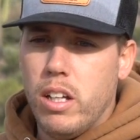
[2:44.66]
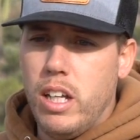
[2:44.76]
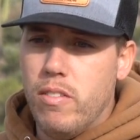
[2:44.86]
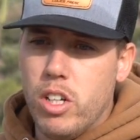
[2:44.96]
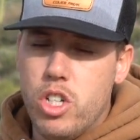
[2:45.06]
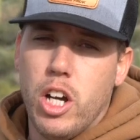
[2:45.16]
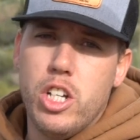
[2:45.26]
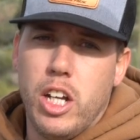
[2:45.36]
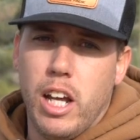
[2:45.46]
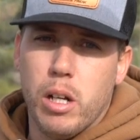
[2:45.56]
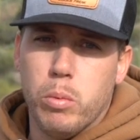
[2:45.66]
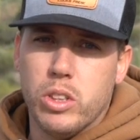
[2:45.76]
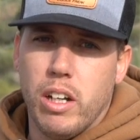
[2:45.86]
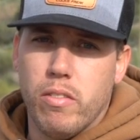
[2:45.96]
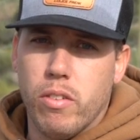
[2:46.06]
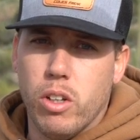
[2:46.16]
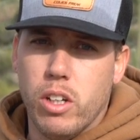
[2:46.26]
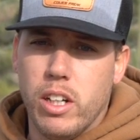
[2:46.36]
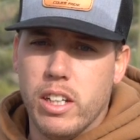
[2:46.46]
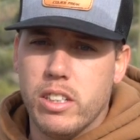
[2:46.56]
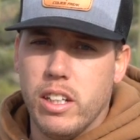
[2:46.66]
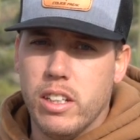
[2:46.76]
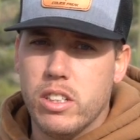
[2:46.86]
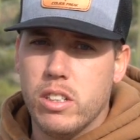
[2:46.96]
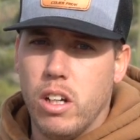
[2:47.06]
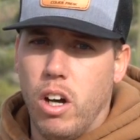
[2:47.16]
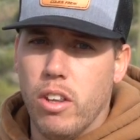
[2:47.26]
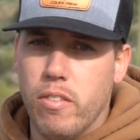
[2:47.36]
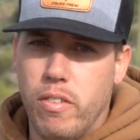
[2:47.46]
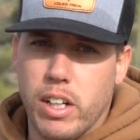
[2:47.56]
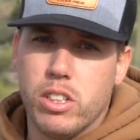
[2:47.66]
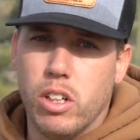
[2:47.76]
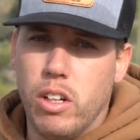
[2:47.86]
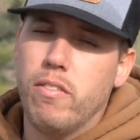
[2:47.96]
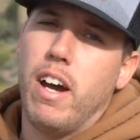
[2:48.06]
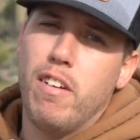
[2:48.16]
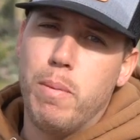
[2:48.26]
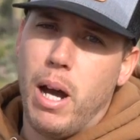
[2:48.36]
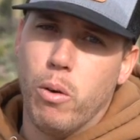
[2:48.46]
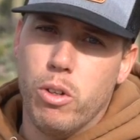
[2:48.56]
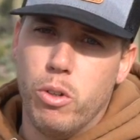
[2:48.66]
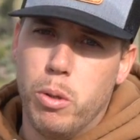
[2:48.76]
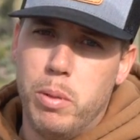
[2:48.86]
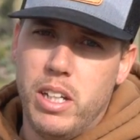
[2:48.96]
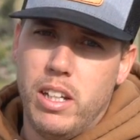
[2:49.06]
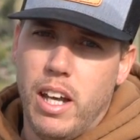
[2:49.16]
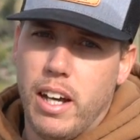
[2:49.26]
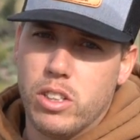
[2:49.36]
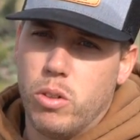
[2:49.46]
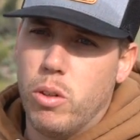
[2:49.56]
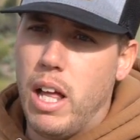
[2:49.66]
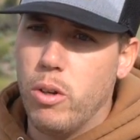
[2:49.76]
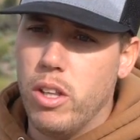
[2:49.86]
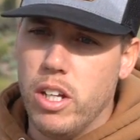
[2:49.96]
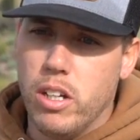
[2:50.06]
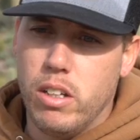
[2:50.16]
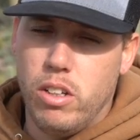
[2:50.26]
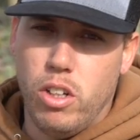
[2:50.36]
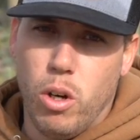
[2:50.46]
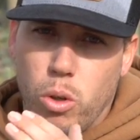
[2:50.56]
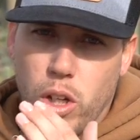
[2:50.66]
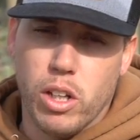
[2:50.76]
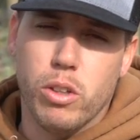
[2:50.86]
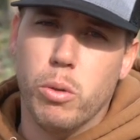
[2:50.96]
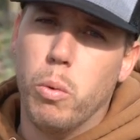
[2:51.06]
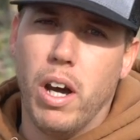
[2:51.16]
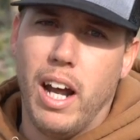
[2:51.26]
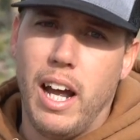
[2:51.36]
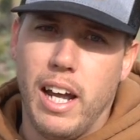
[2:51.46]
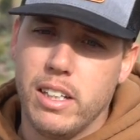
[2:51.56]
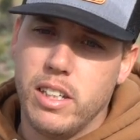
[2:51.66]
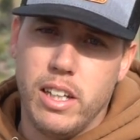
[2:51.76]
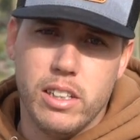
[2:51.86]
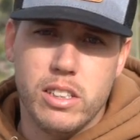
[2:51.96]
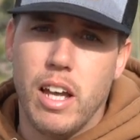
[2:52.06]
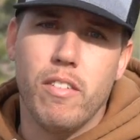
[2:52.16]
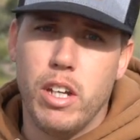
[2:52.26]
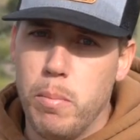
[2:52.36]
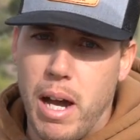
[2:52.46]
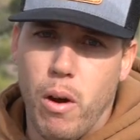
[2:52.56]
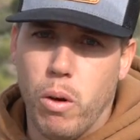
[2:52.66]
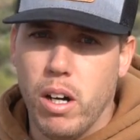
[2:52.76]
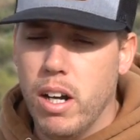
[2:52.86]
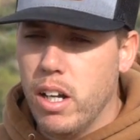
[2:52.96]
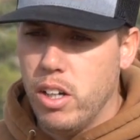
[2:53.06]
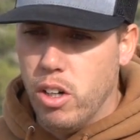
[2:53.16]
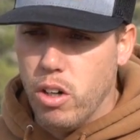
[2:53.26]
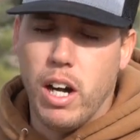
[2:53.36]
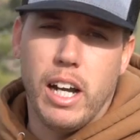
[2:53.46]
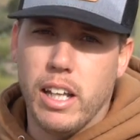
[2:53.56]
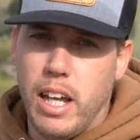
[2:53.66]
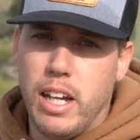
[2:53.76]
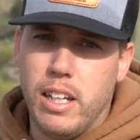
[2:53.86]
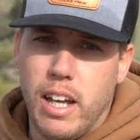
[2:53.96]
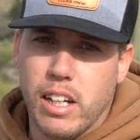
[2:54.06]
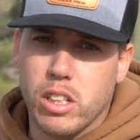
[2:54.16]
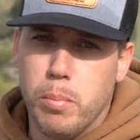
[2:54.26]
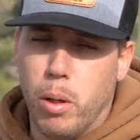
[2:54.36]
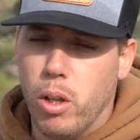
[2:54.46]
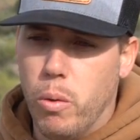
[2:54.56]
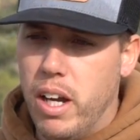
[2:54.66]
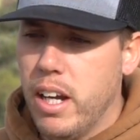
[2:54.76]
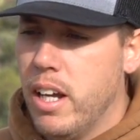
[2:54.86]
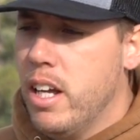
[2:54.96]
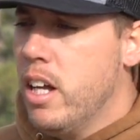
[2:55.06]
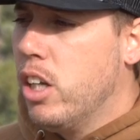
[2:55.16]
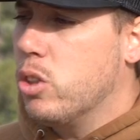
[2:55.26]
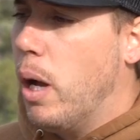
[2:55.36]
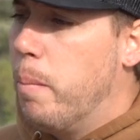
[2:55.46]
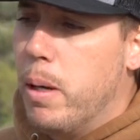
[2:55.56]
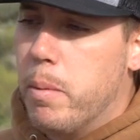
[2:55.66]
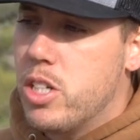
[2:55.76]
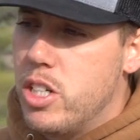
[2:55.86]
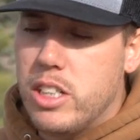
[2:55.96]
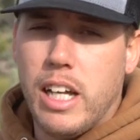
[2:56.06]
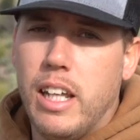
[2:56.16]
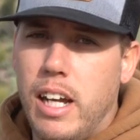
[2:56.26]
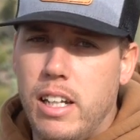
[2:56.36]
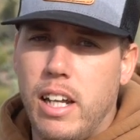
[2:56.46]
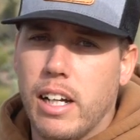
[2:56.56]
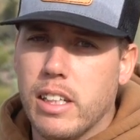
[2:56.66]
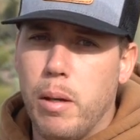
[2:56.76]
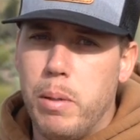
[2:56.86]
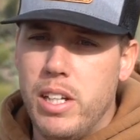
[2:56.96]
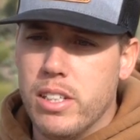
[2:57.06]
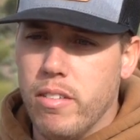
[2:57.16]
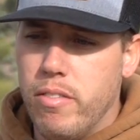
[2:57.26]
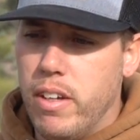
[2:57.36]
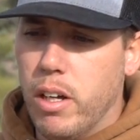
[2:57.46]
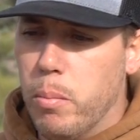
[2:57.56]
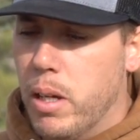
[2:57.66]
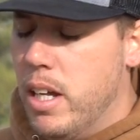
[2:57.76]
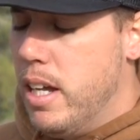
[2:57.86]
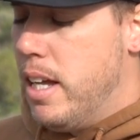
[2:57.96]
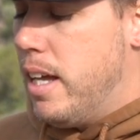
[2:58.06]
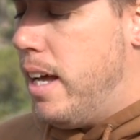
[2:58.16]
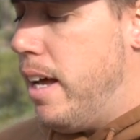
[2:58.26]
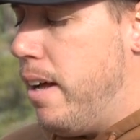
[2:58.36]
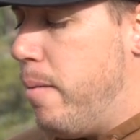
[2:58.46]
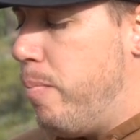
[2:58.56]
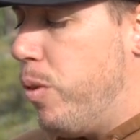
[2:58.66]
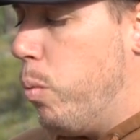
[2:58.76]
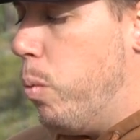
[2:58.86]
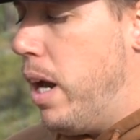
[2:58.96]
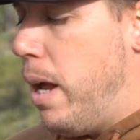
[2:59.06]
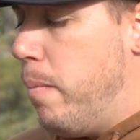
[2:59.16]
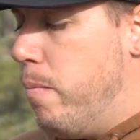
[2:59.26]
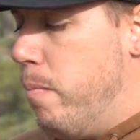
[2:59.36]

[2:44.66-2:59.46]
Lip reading: even judging animals at a further distance on the fixed 35 power through the BTX rather than looking through one eye at, say, 70 power, cranking the ATX up all the way. So I pretty much just had the ATX eyepiece to film. When I